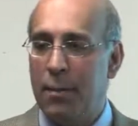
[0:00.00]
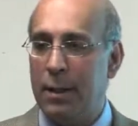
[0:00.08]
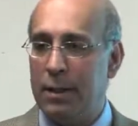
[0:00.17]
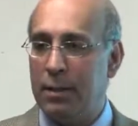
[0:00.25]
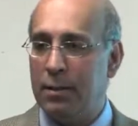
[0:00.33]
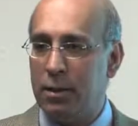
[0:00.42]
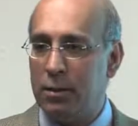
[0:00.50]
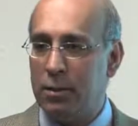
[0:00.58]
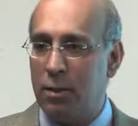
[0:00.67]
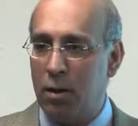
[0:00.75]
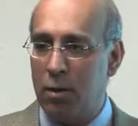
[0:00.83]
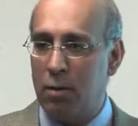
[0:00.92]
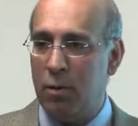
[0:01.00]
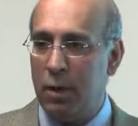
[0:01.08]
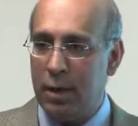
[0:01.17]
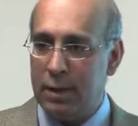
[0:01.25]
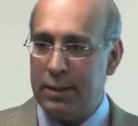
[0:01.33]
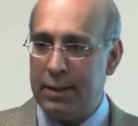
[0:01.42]
But there's no
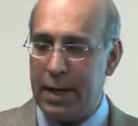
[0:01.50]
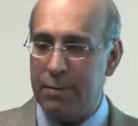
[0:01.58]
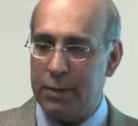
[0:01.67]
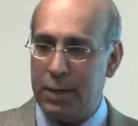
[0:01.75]
stem